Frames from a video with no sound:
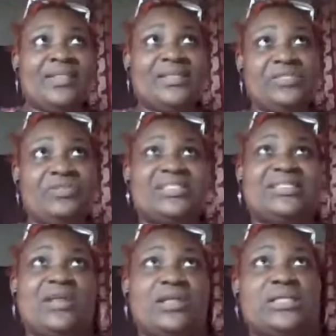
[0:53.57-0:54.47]
the series I
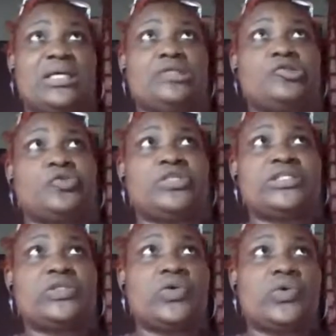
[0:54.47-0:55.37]
started 2
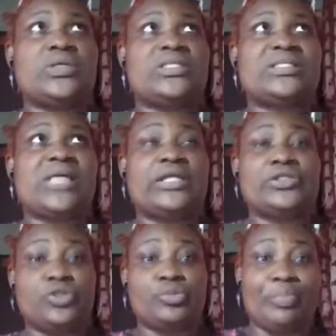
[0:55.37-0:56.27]
days ago is
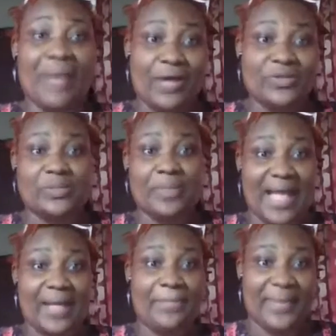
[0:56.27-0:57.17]
titled Bounce
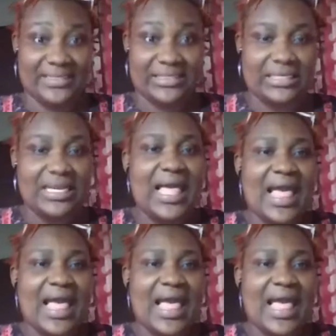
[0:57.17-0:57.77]
Back Better.